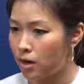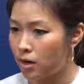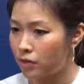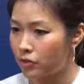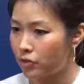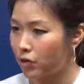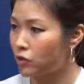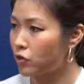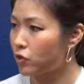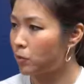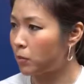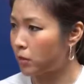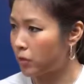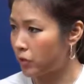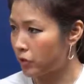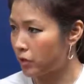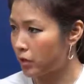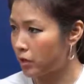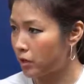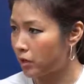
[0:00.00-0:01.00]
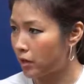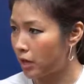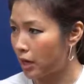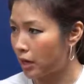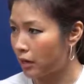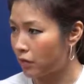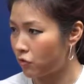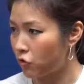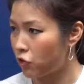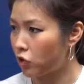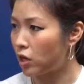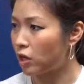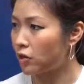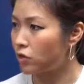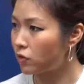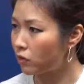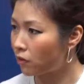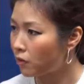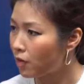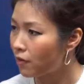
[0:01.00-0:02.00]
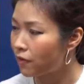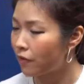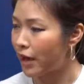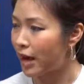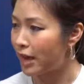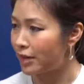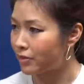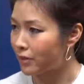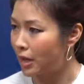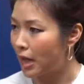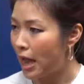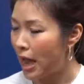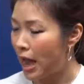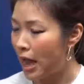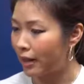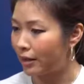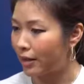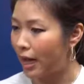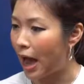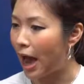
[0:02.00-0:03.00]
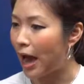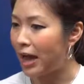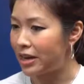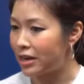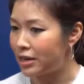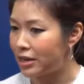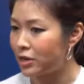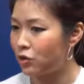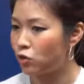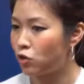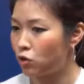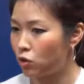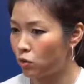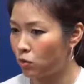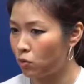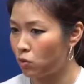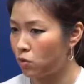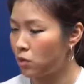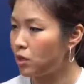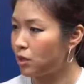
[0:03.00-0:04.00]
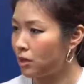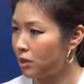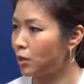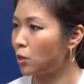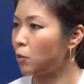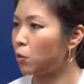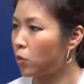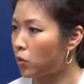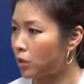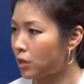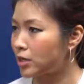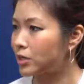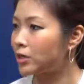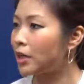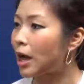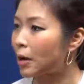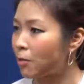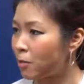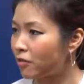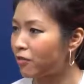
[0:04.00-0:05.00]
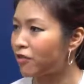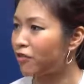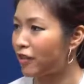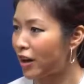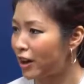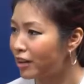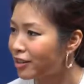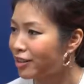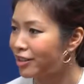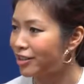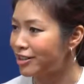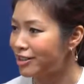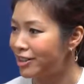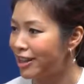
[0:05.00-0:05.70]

such a person, can change very fast, and I need to support this type of founders.